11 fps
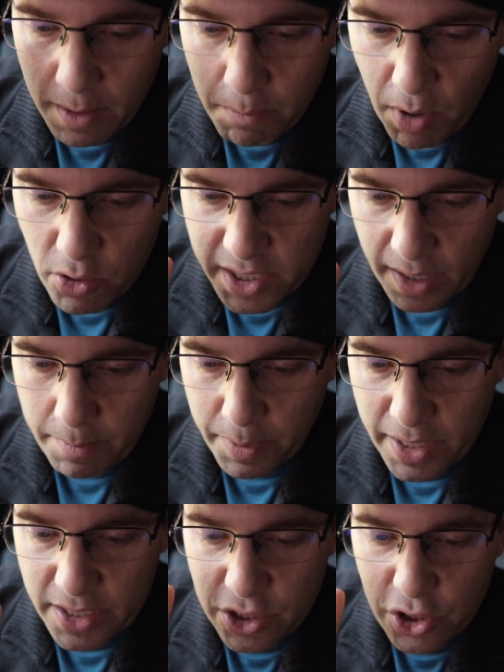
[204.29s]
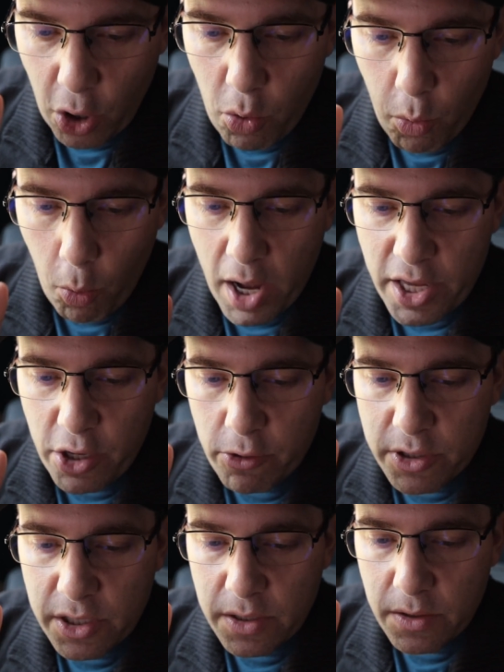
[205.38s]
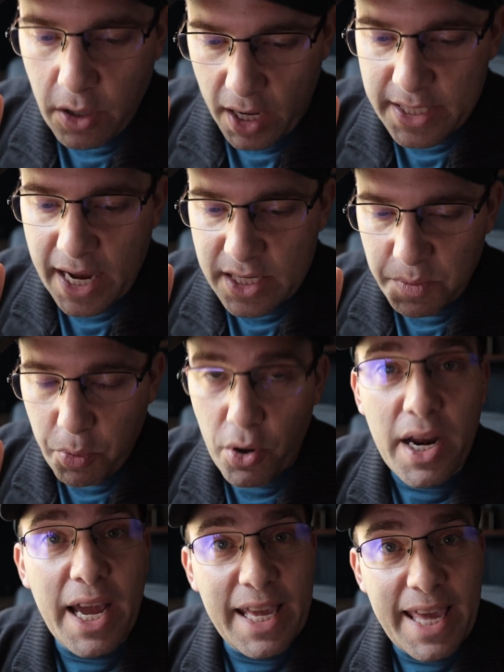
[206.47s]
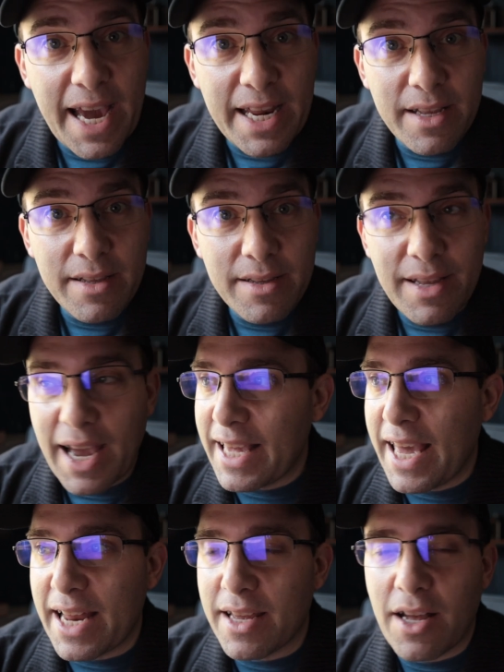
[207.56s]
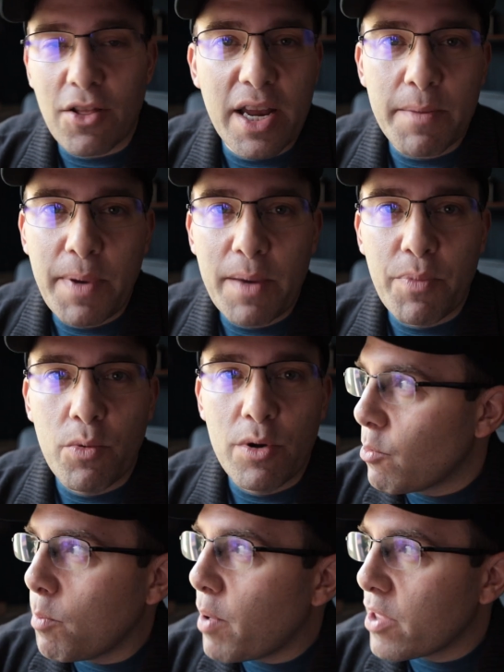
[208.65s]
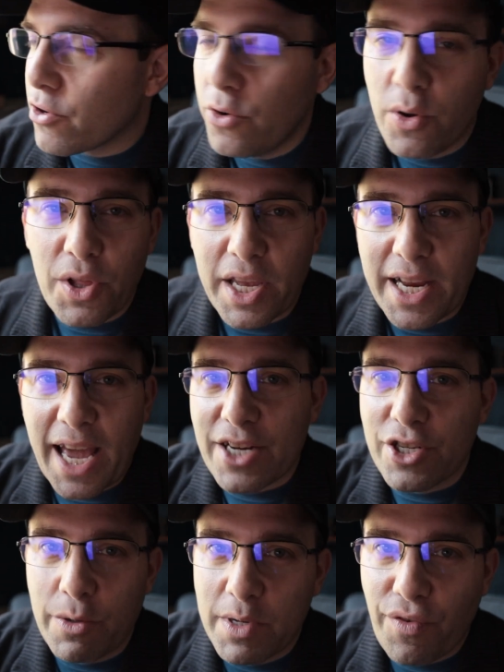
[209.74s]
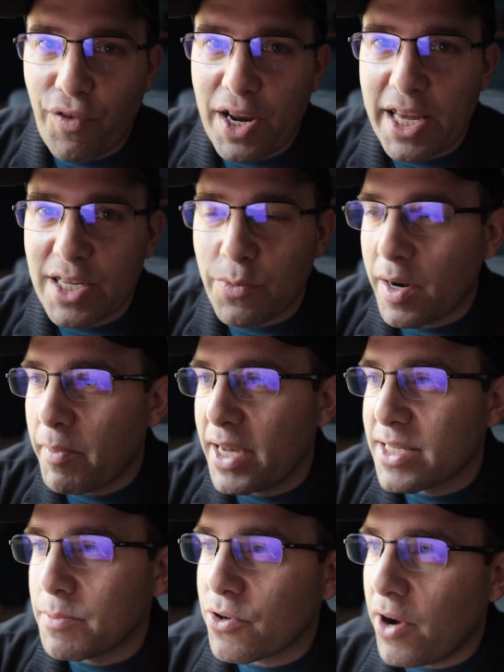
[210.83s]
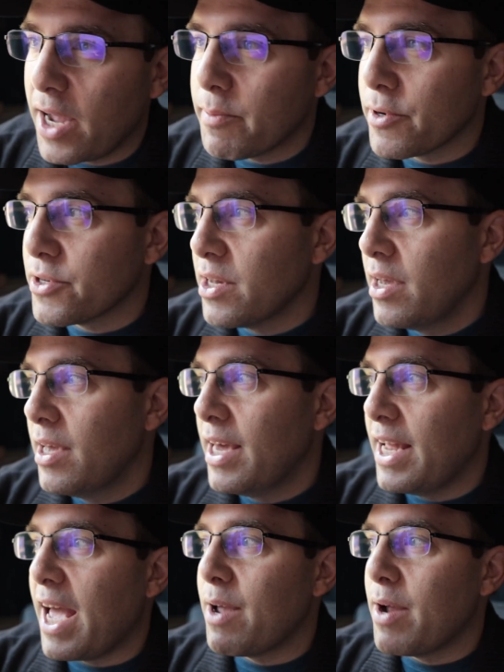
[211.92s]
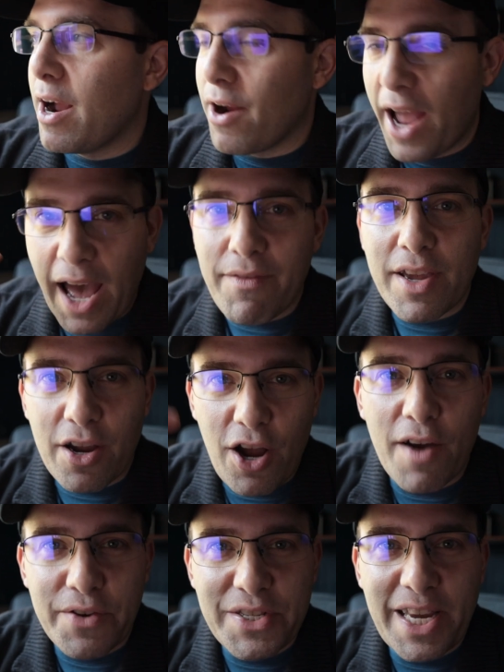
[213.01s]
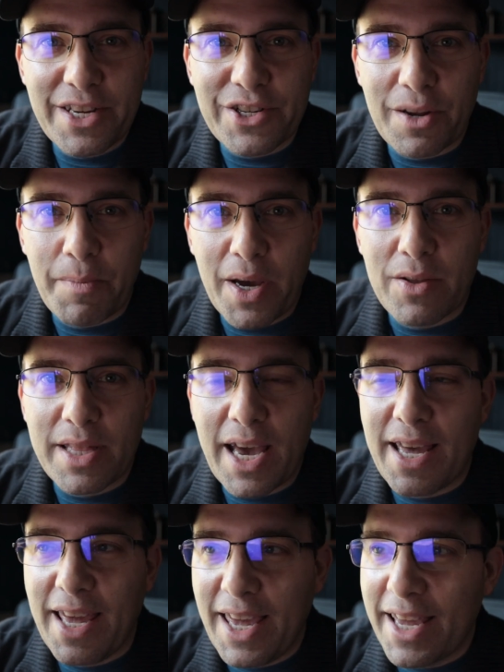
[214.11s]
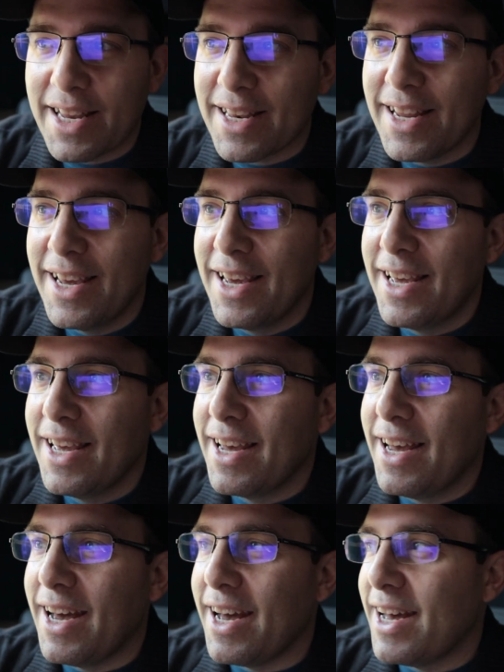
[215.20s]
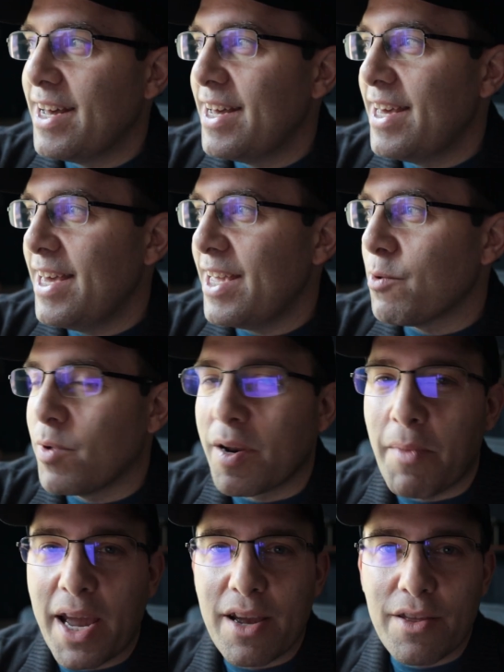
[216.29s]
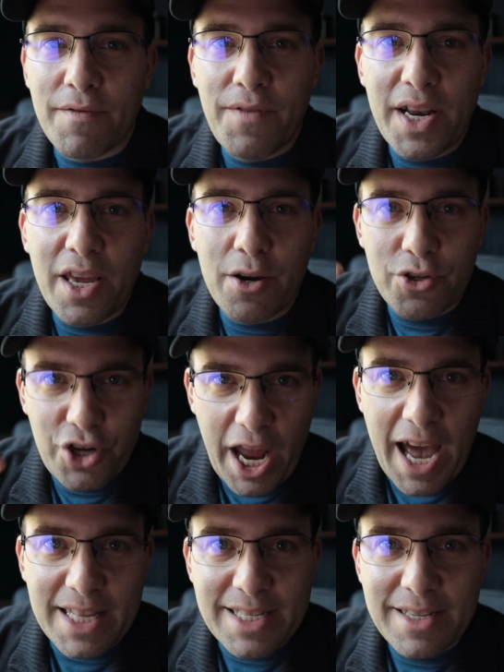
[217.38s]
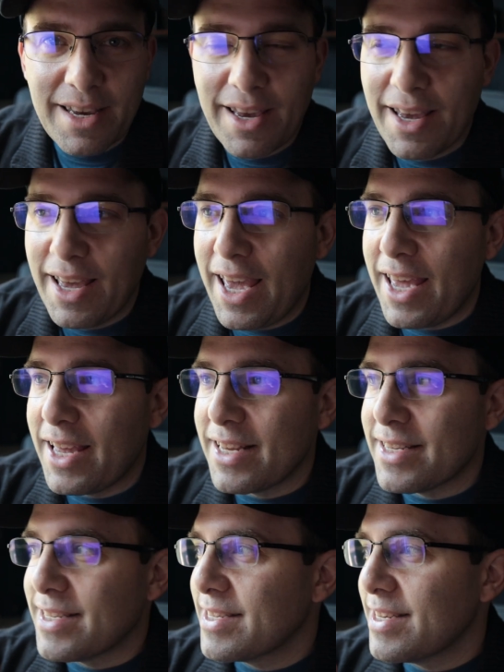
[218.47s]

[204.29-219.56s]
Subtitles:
most companies don't want you to contact support. I get it. A lot of people, they won't bother Googling. And actually what's funny is one of my subscribers and I are having a conversation about that in one of my other video chats. And